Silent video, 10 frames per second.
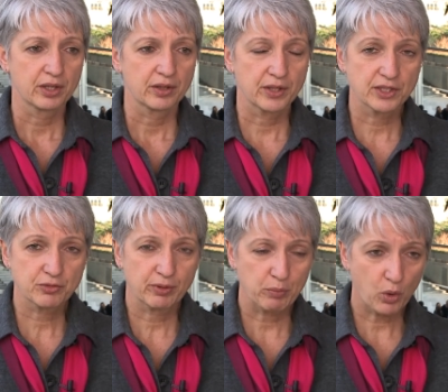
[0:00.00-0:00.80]
this
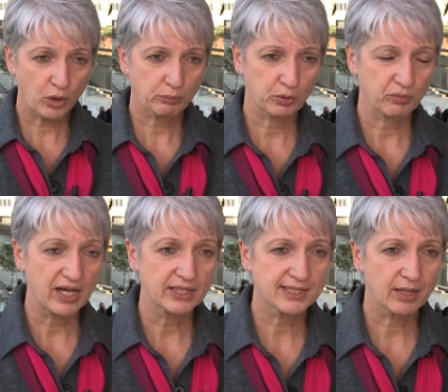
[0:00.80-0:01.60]
report
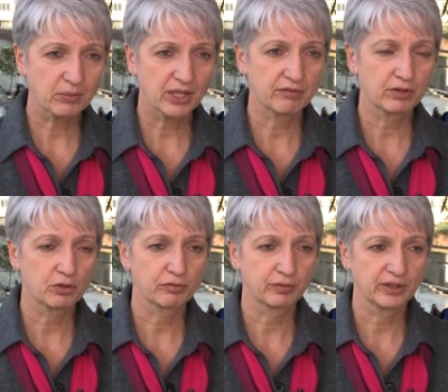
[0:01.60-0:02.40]
provides some level
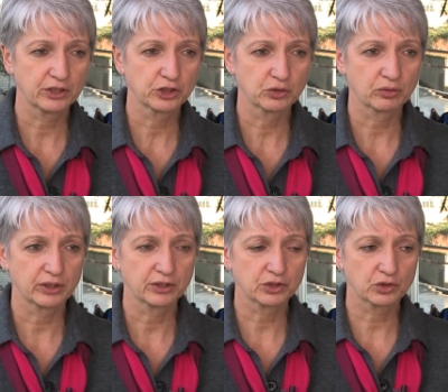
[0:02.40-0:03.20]
of
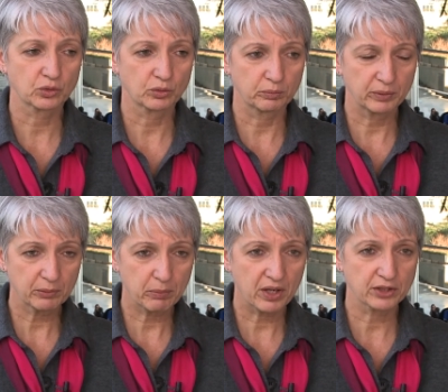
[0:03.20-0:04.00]
reassurance to
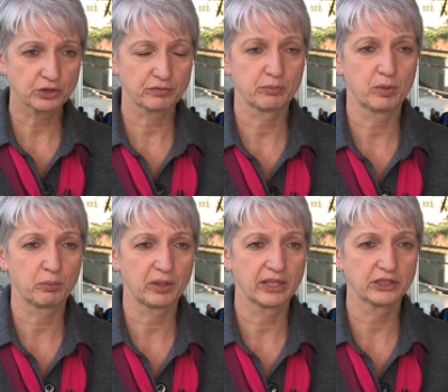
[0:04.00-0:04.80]
big parts of the
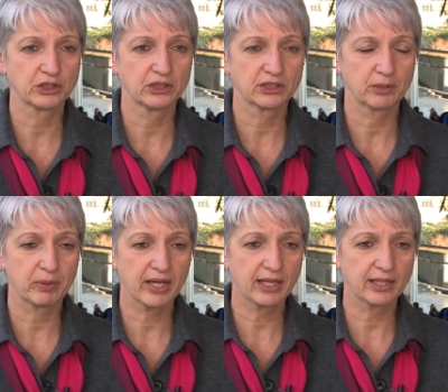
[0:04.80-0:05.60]
population in
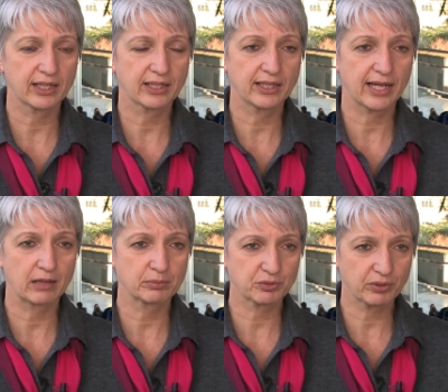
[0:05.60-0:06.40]
Japan and it
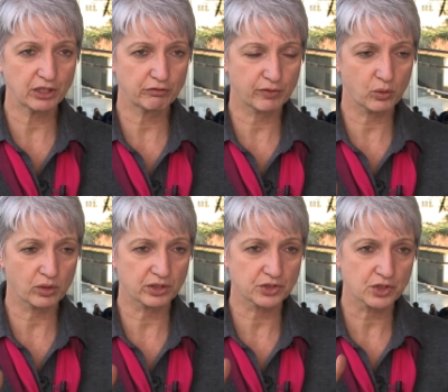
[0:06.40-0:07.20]
helps really
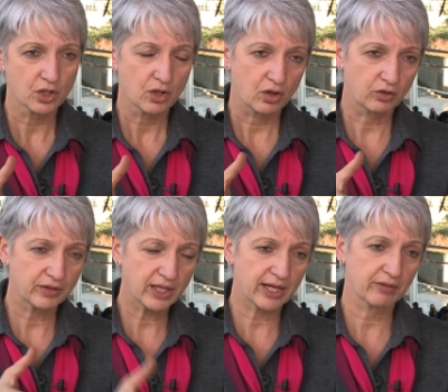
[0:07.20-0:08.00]
focus on
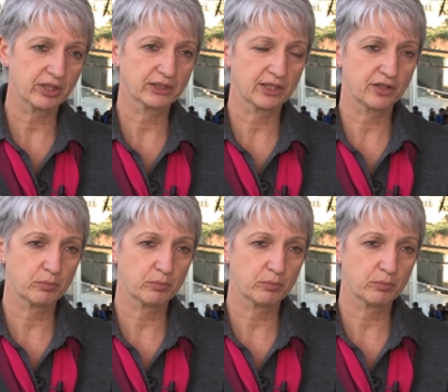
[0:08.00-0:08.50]
the areas and the